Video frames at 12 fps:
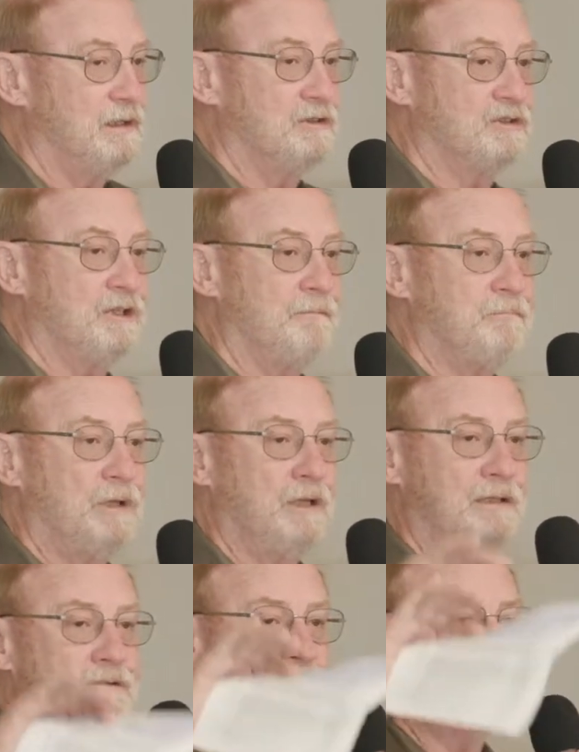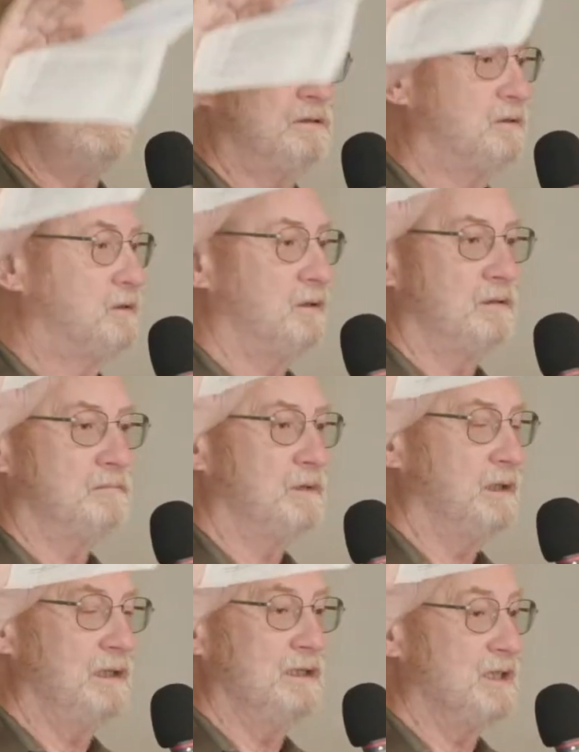in some places
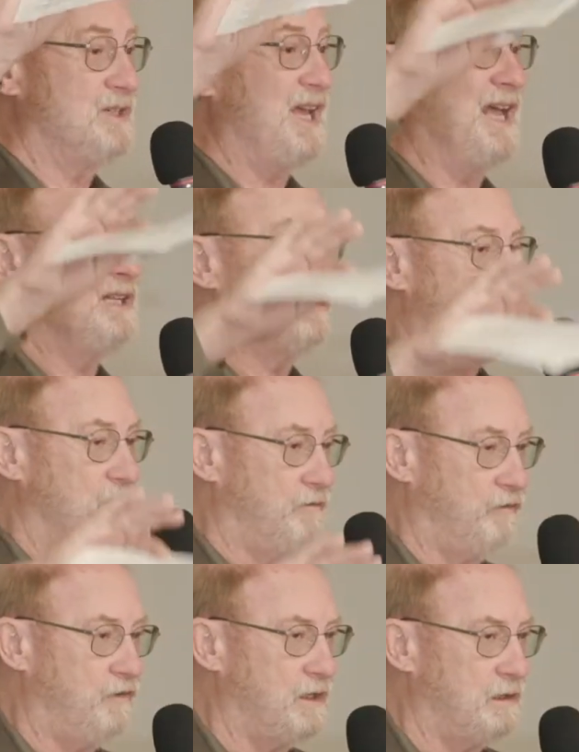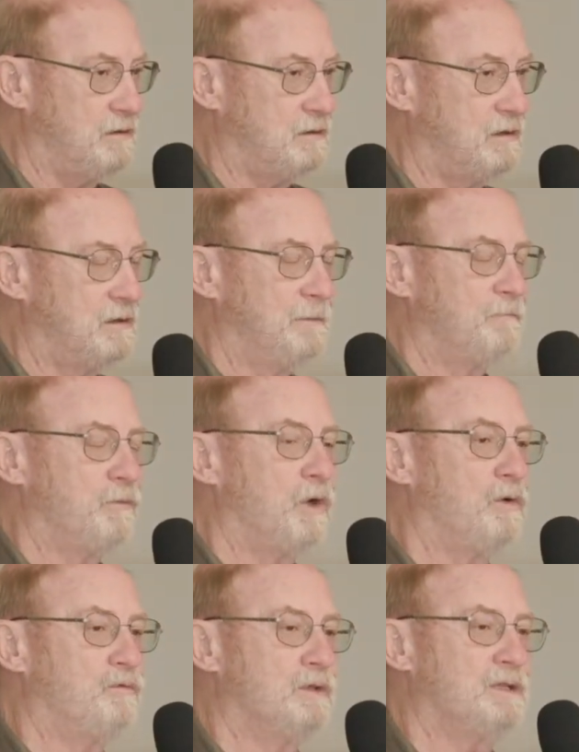in the tens of feet
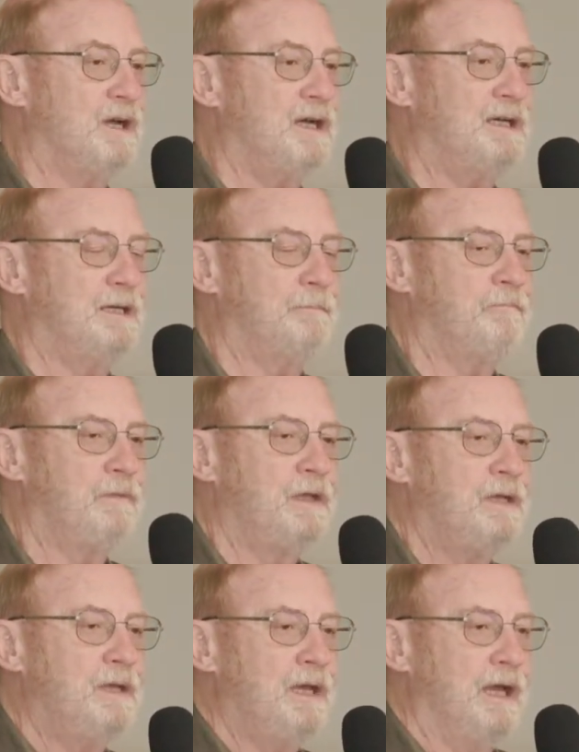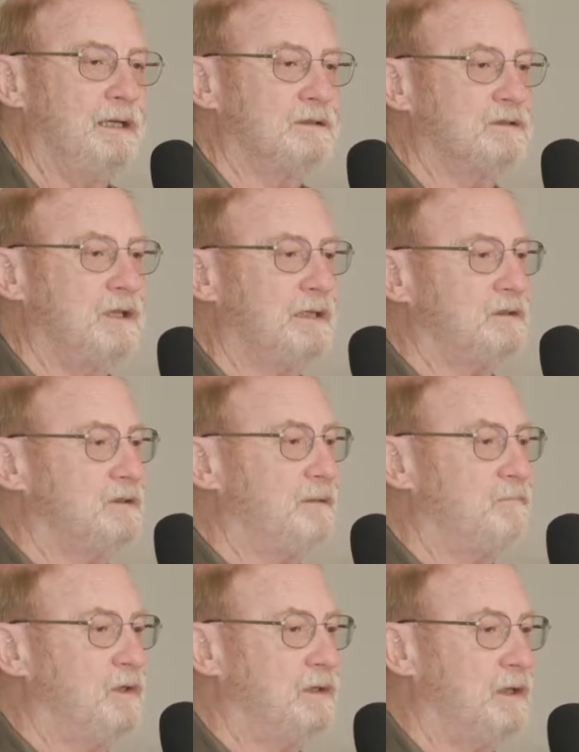over time. And it's not
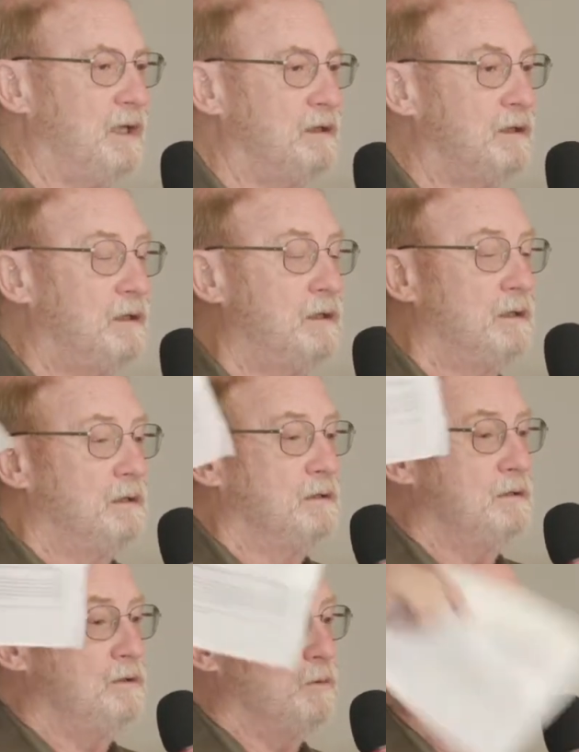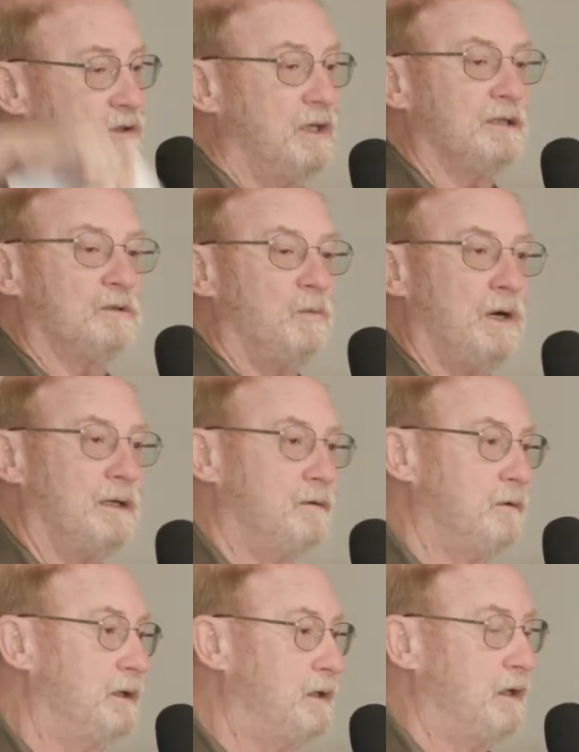something that you inject
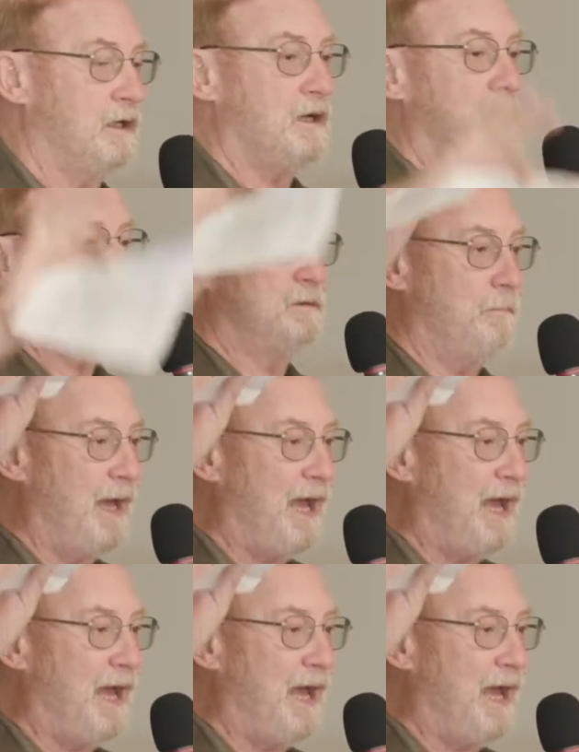water in and it comes